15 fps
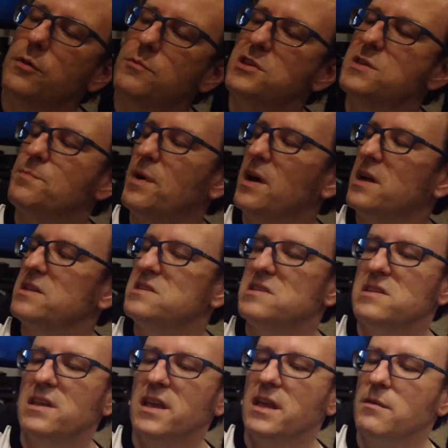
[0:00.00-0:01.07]
and response
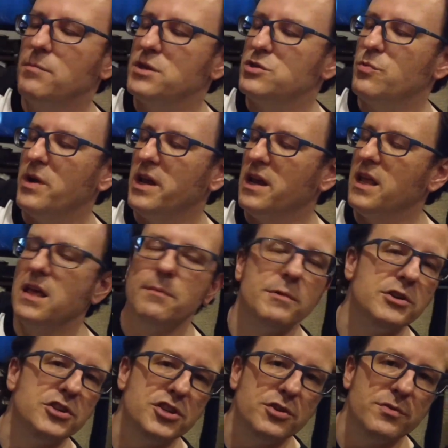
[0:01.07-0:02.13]
thing between him
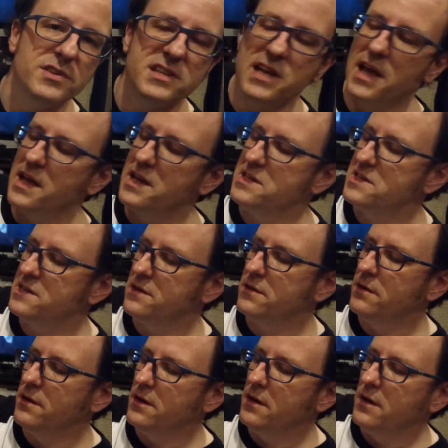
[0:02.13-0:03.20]
and June
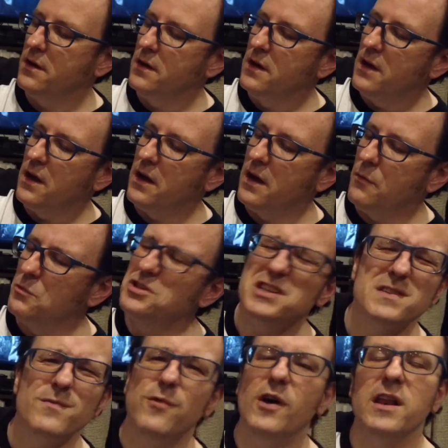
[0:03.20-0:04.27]
Tyson. Which
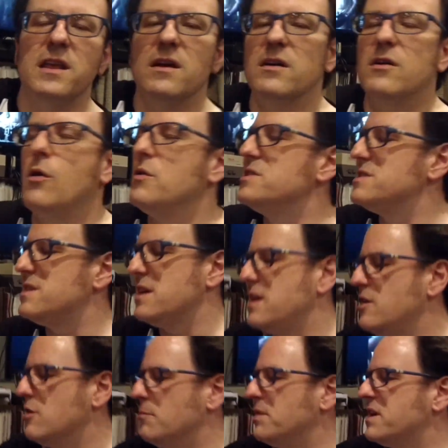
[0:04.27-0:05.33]
is funny always to
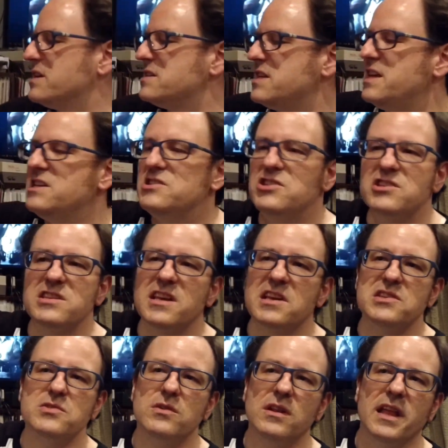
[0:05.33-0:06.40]
hear because he's just
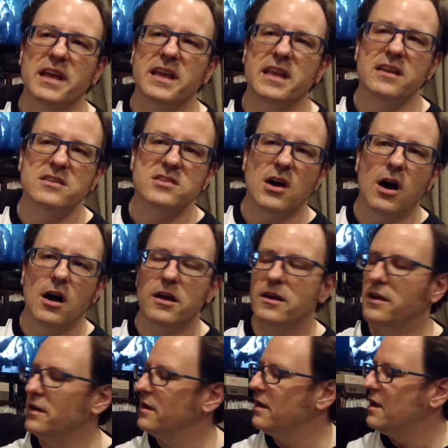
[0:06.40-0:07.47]
like sort of like
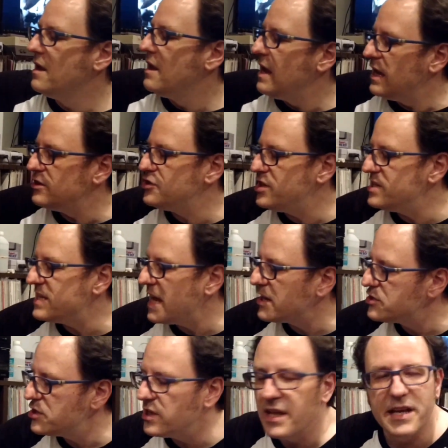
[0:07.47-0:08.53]
talking and she's
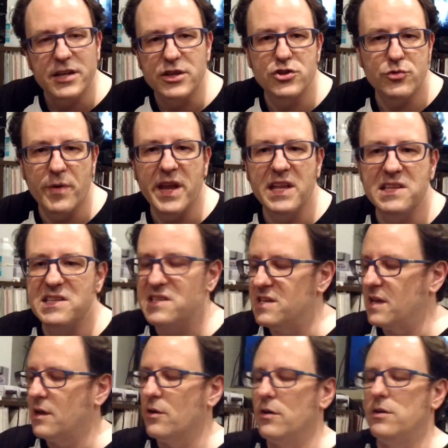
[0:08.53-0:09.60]
actually like a trained
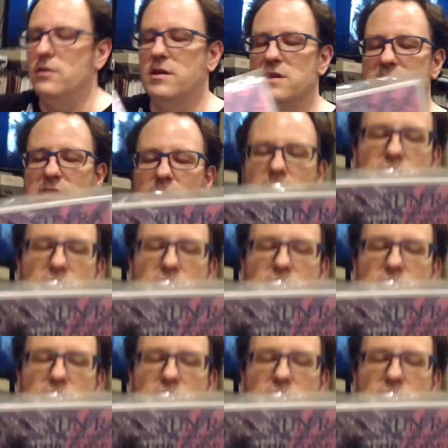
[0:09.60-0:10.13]
singer and you can tell. Here,